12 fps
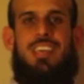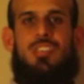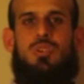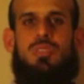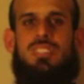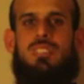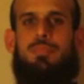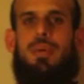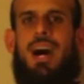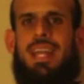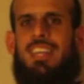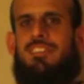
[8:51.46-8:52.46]
You'll
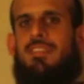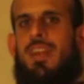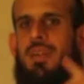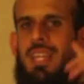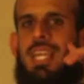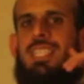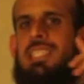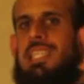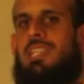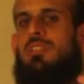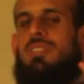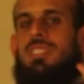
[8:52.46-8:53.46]
spot it very
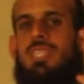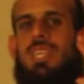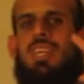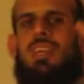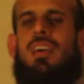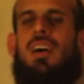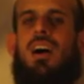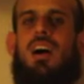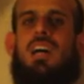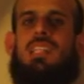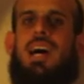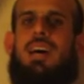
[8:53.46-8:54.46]
easily. You'll see
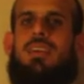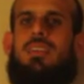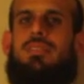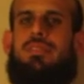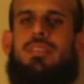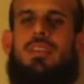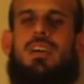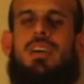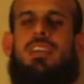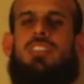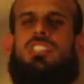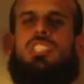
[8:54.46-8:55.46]
a lot of
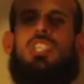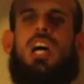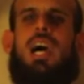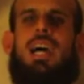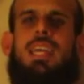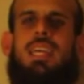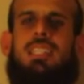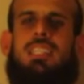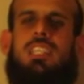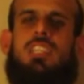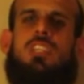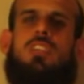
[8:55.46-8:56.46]
giant,
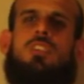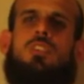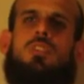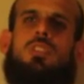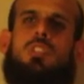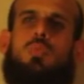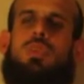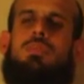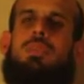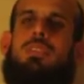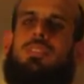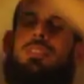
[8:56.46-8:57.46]
huge
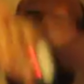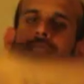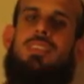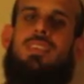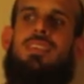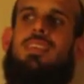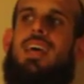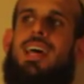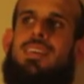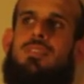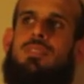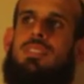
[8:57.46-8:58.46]
windmills.
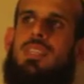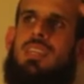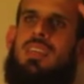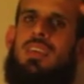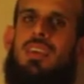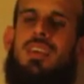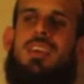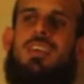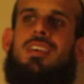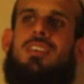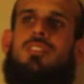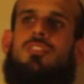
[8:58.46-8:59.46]
And then you'll see
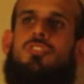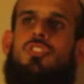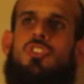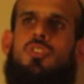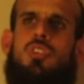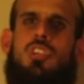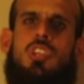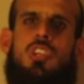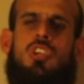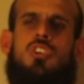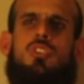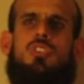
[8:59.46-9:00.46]
2
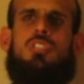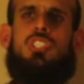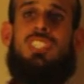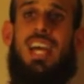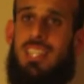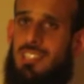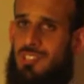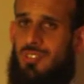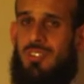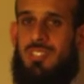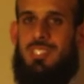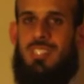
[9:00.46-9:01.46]
huge
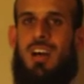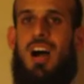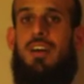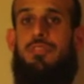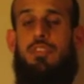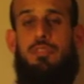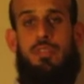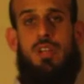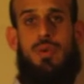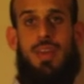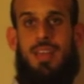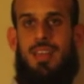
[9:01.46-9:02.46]
dinosaurs off the
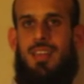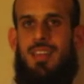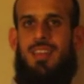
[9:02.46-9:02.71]
freeway.